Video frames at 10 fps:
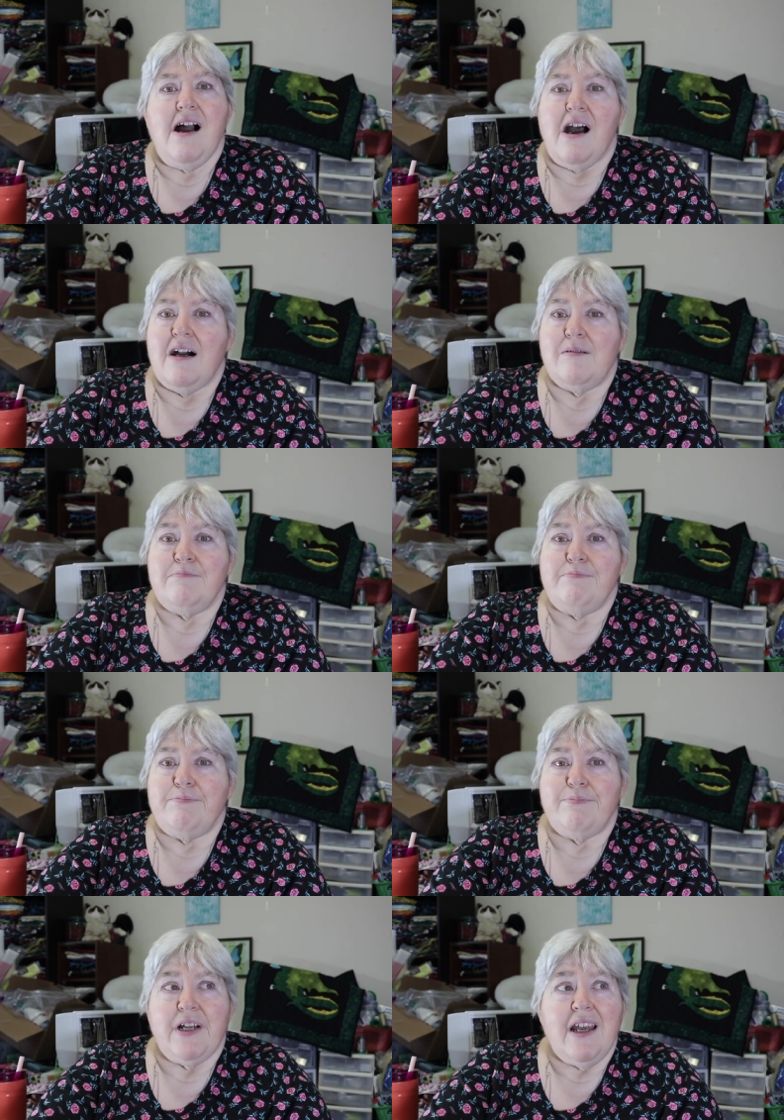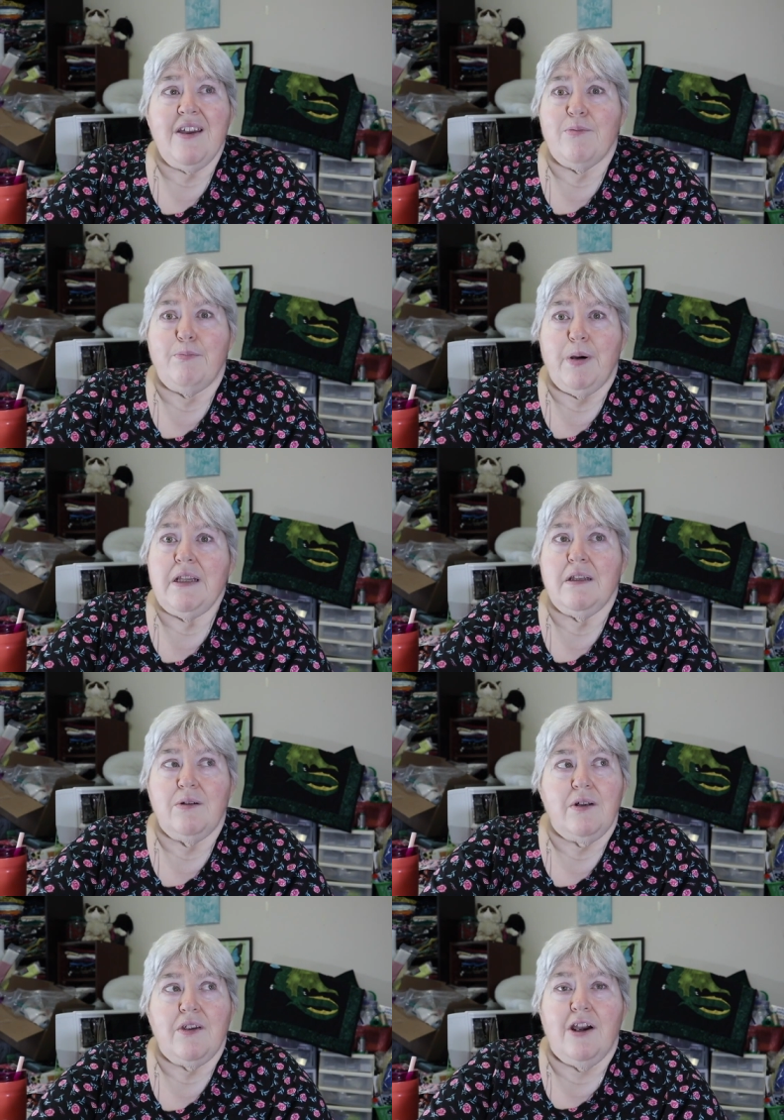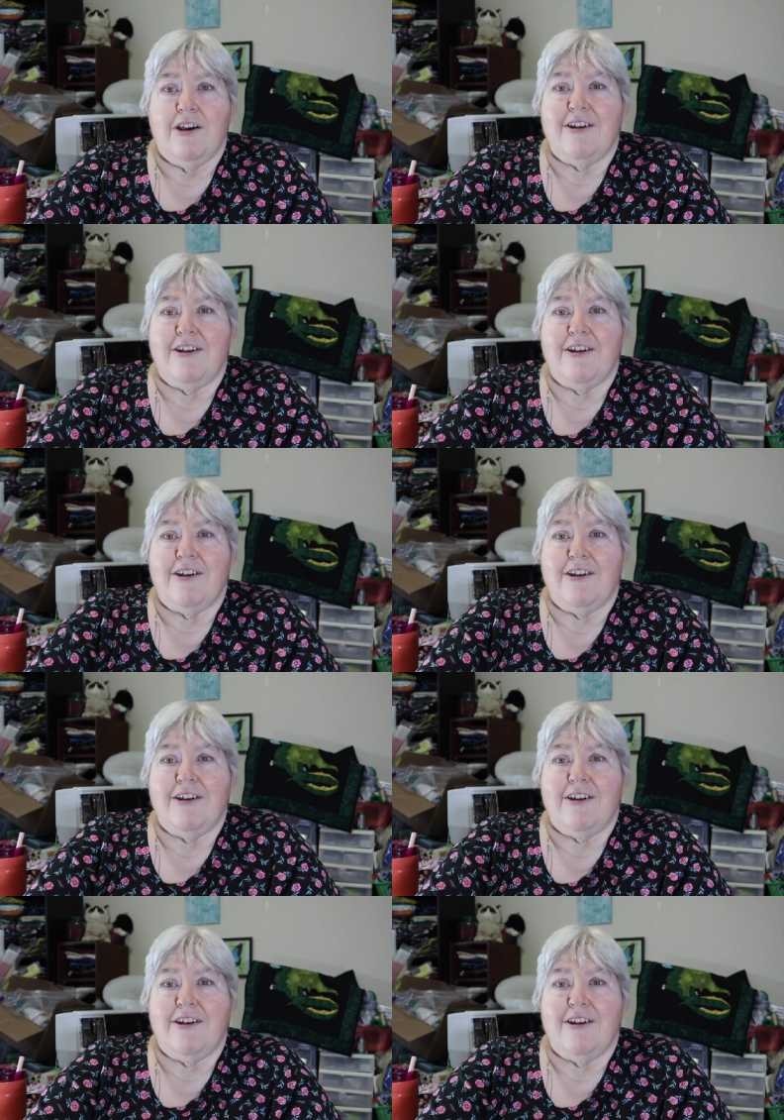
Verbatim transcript: but I have a buttload of